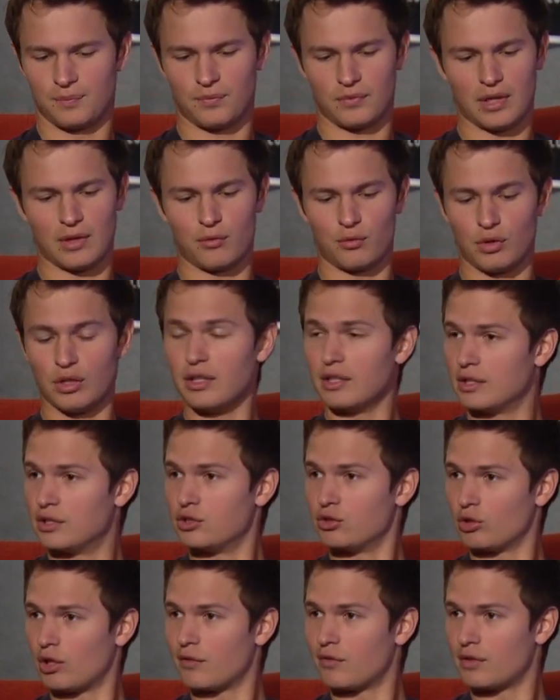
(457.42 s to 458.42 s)
I really
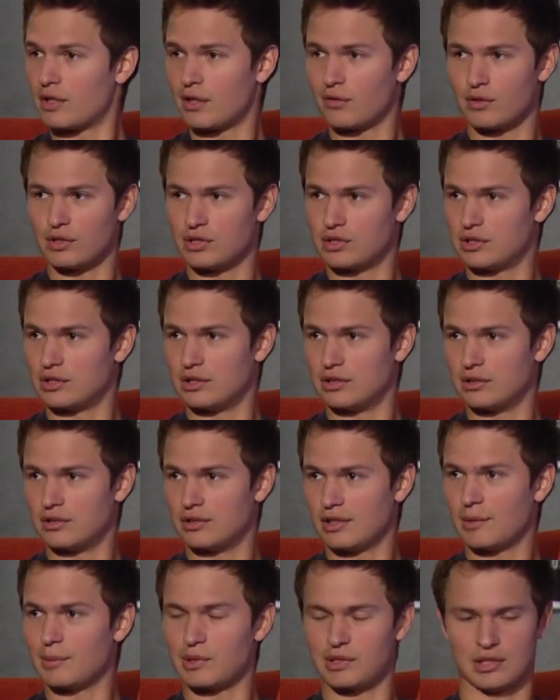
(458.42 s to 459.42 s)
enjoy it for that reason, and
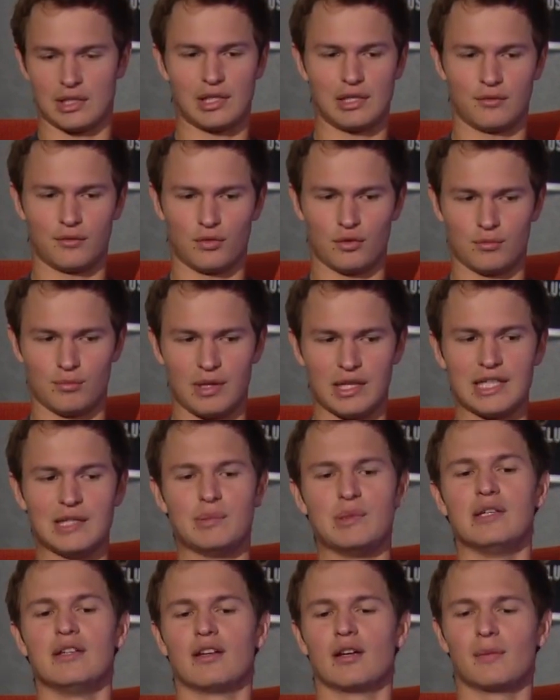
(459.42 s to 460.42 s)
I'm excited for my EP
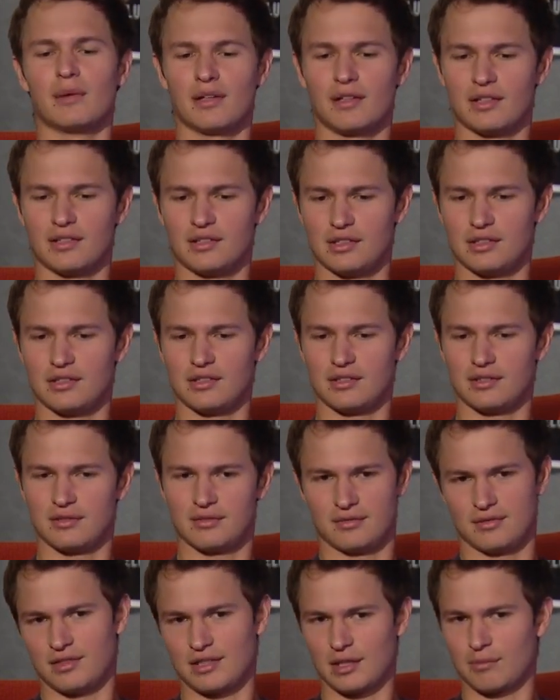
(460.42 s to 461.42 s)
to come out because it's
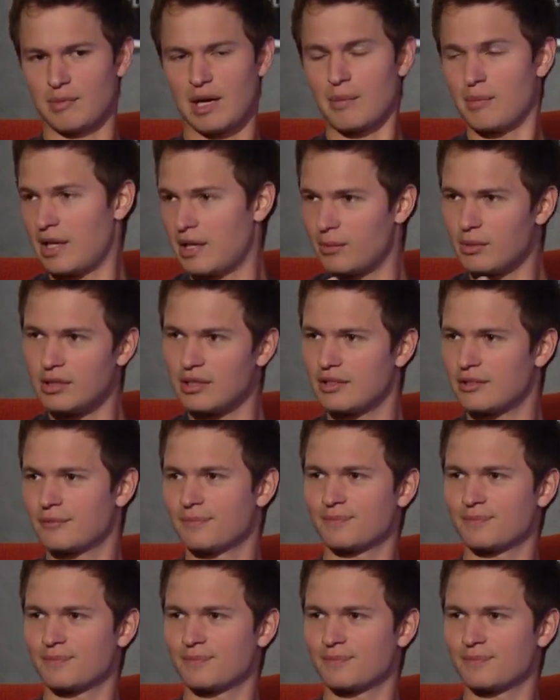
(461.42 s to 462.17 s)
like my baby.